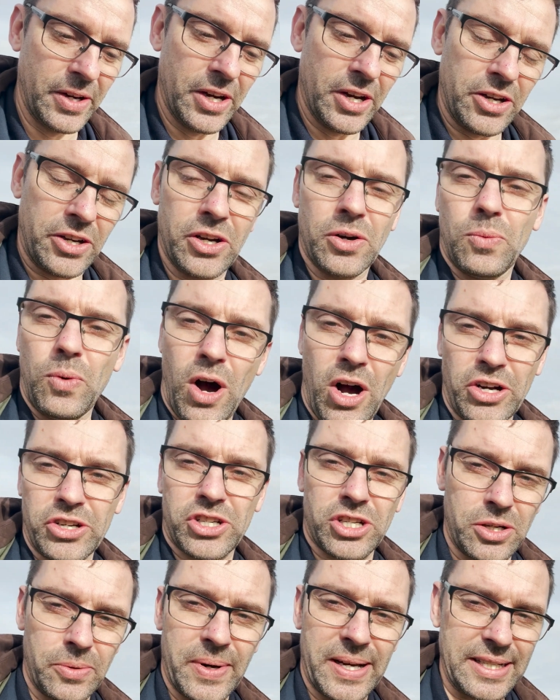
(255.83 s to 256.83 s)
watch
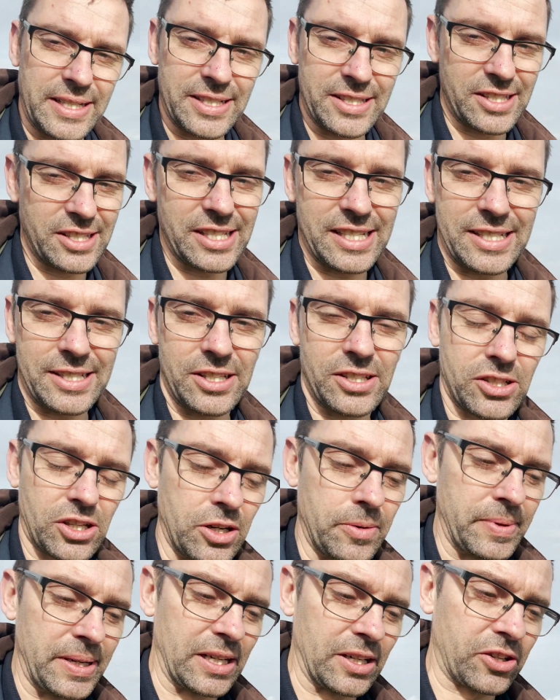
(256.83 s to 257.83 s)
to when the disease is
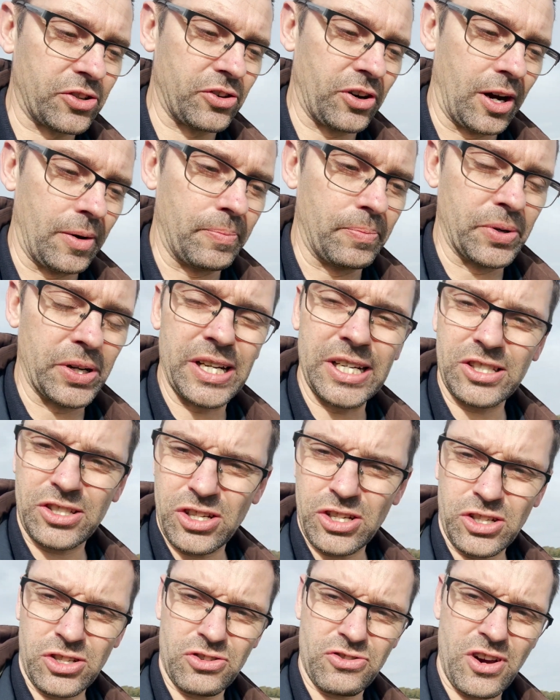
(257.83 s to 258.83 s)
coming a crop, but it's
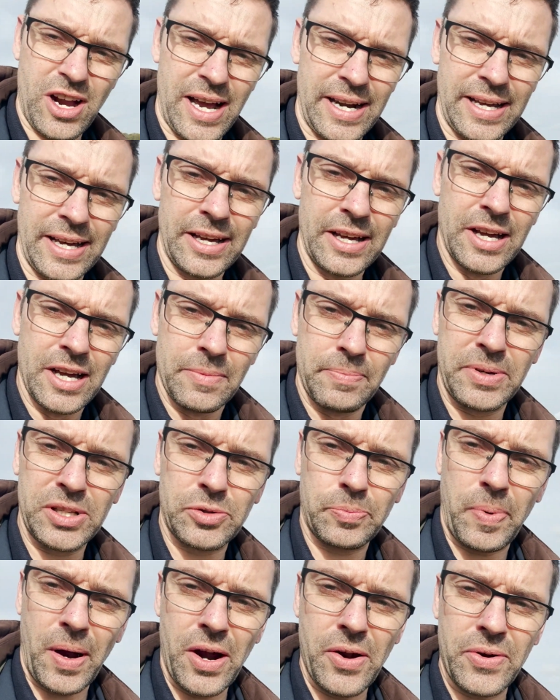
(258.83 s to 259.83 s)
just trying to
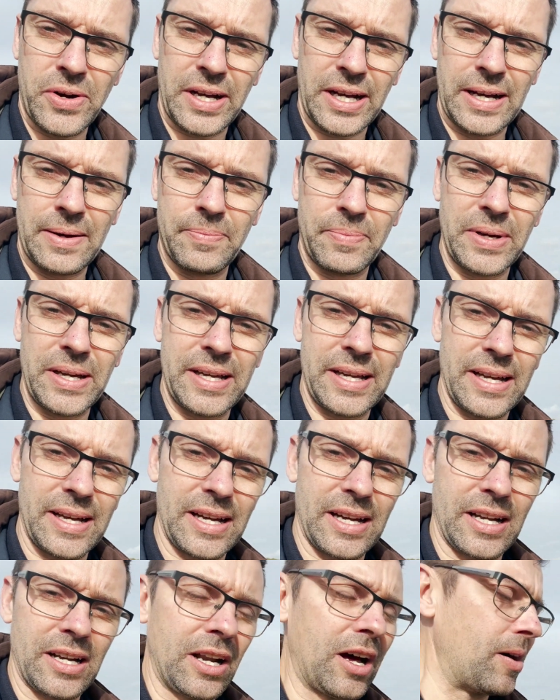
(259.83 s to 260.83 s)
bespoke and be
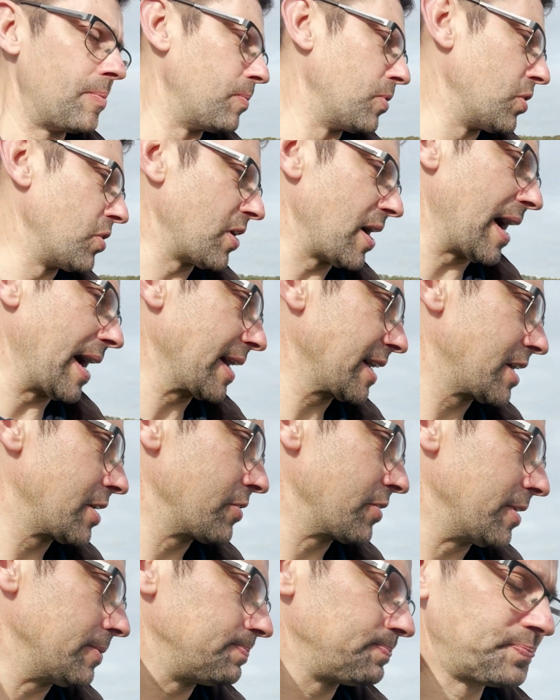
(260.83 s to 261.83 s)
a lot more
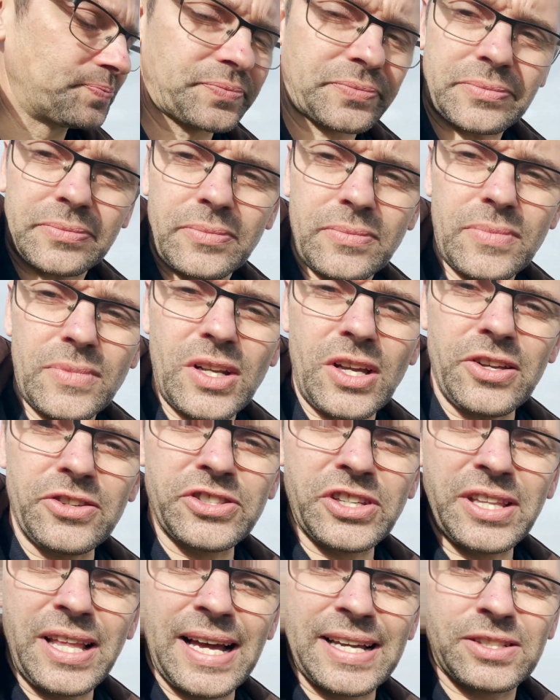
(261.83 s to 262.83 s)
accurate.
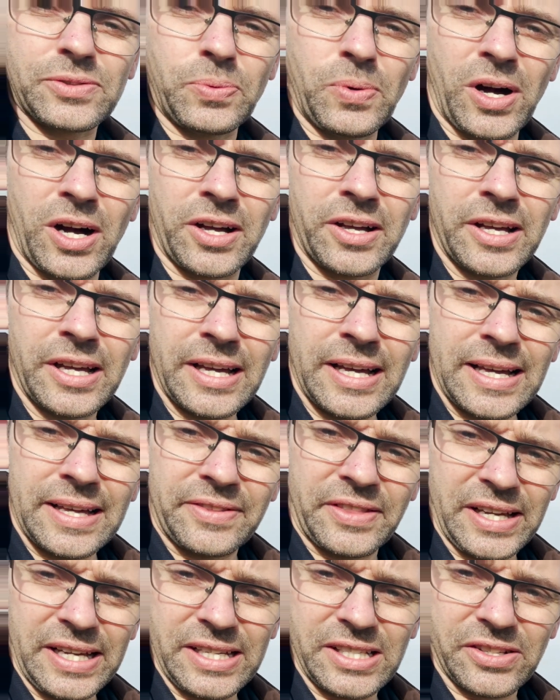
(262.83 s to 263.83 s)
So that's what
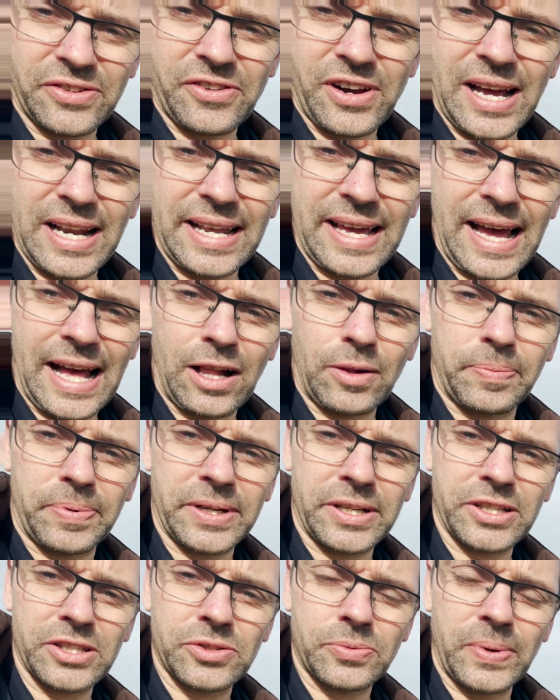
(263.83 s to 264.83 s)
these are really
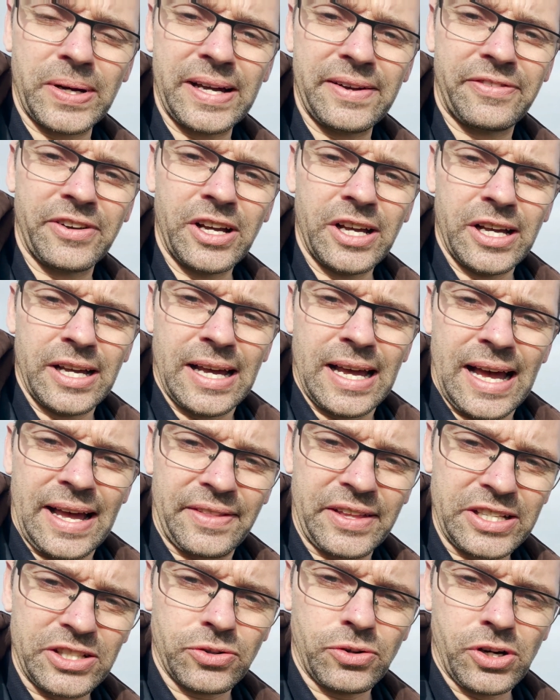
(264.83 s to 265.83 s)
helping us with. And
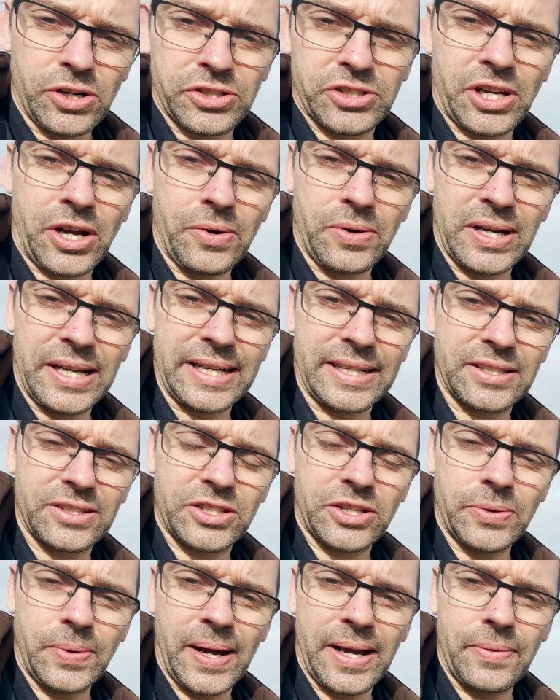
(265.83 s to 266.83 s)
these are also linked
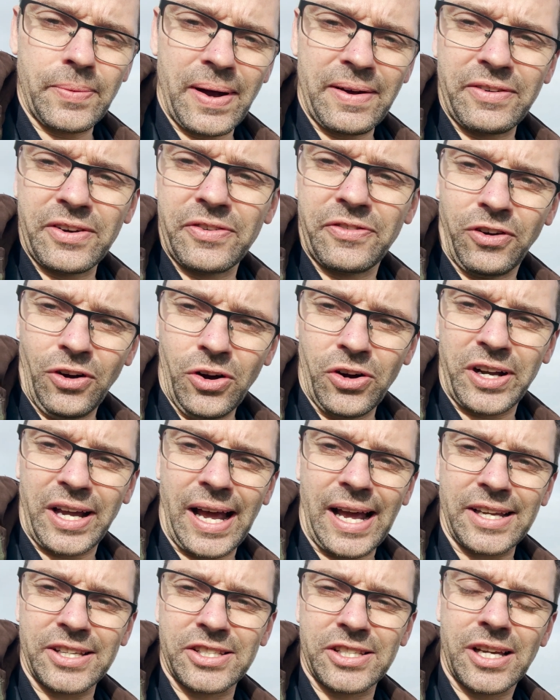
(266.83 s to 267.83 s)
to a weather
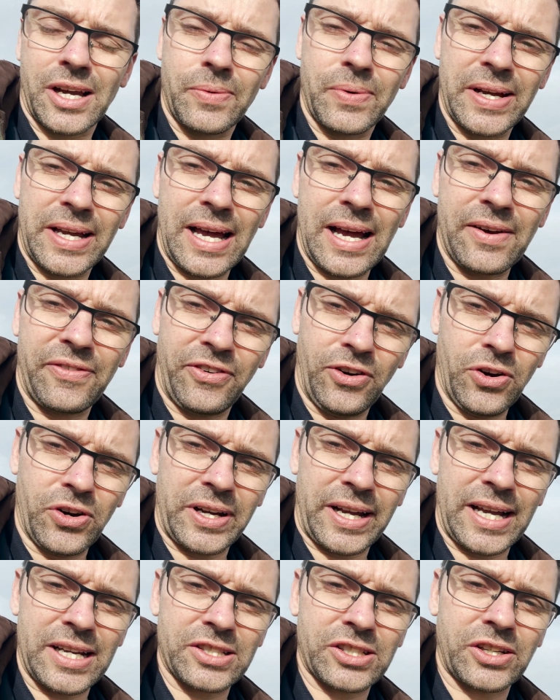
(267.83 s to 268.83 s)
forecast. So we get a
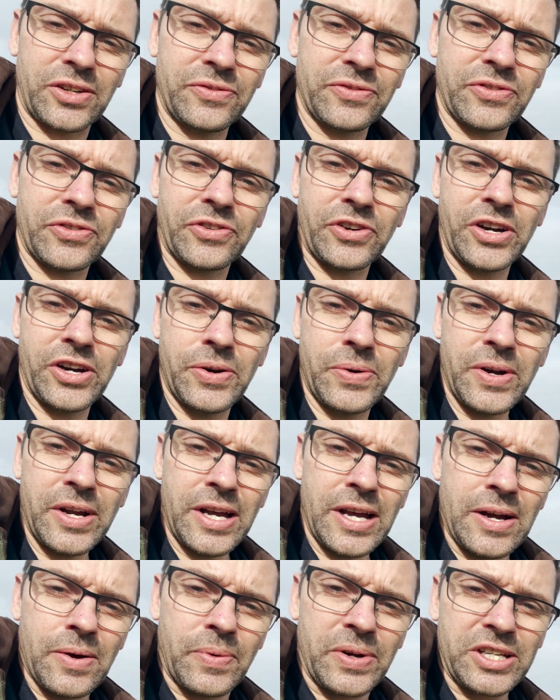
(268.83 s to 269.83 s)
forecast come through,
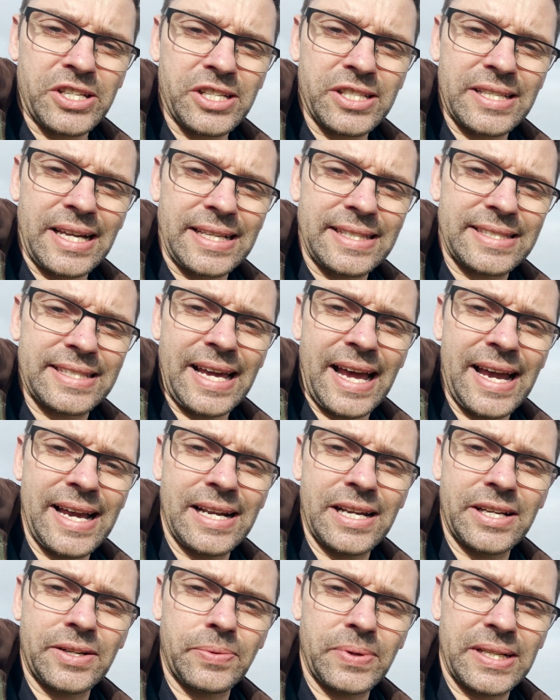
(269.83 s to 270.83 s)
which is then
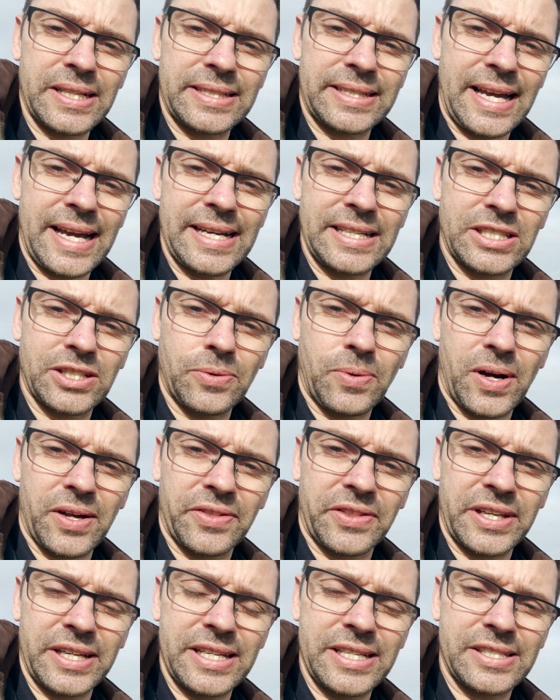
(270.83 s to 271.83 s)
tailored with the data, what
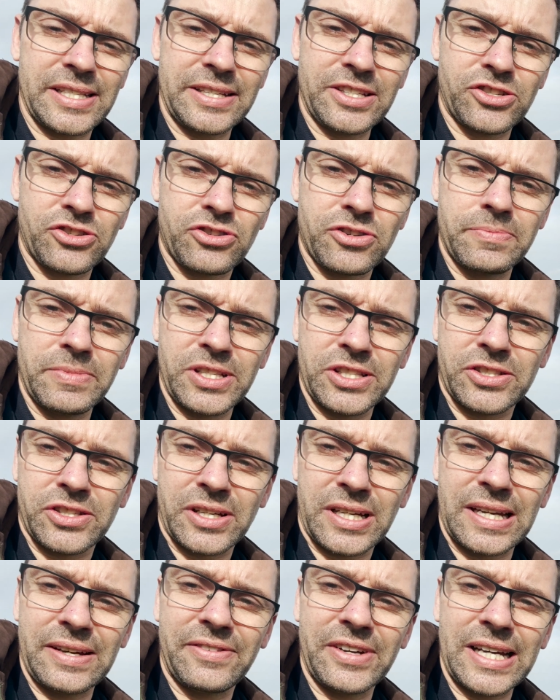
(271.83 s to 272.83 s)
these instruments are
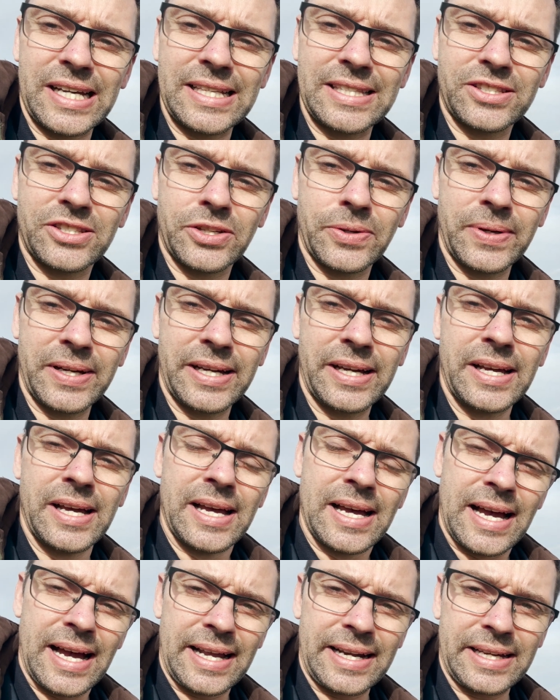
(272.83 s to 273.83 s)
giving into it.
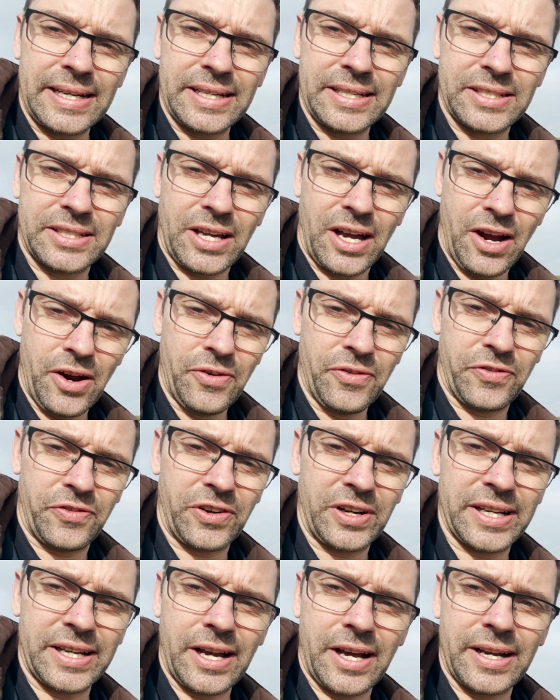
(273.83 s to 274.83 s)
And it is
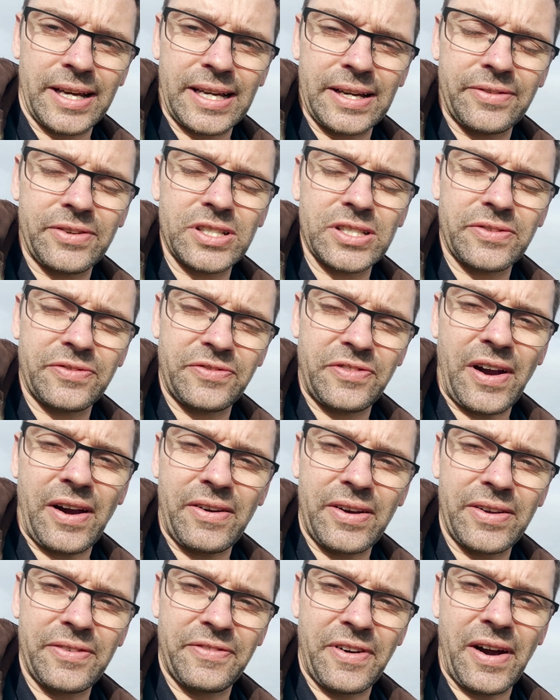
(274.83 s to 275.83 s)
hopefully going to give us a
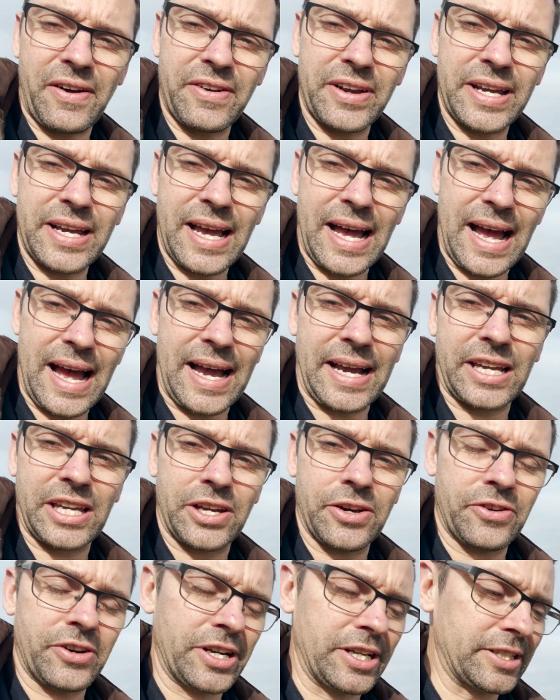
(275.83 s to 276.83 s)
very, very
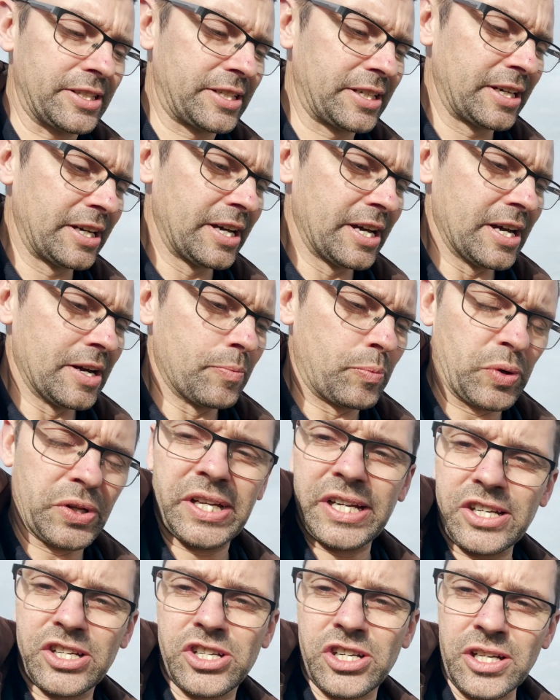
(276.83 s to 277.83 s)
accurate
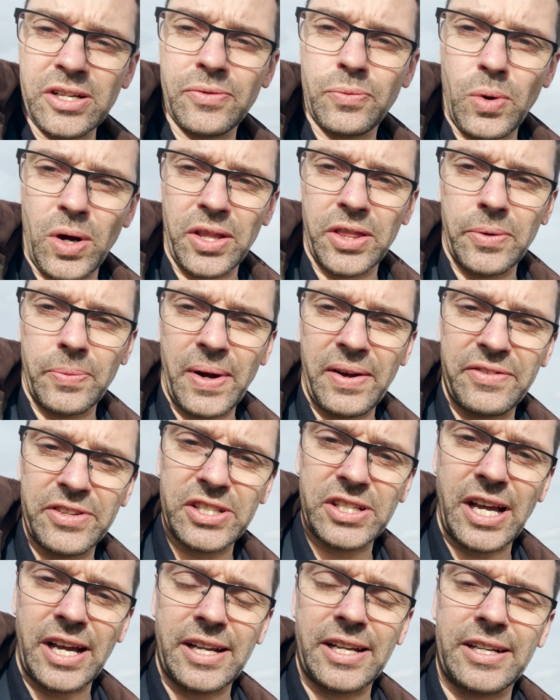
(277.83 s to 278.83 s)
prediction of what the weather's
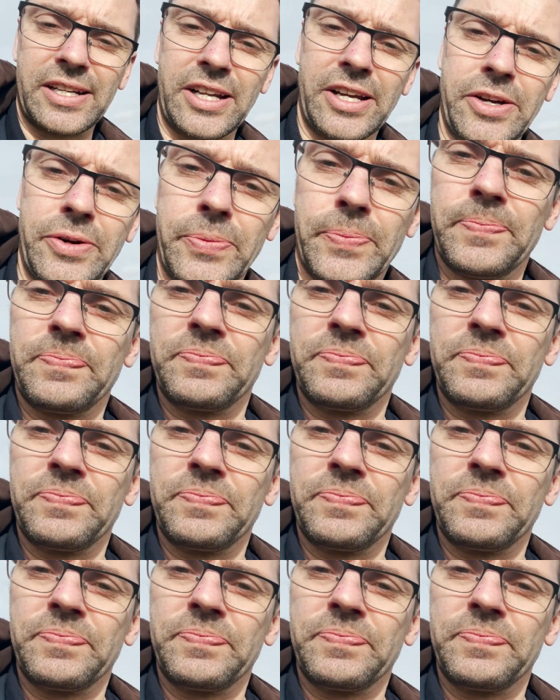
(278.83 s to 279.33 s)
going to do.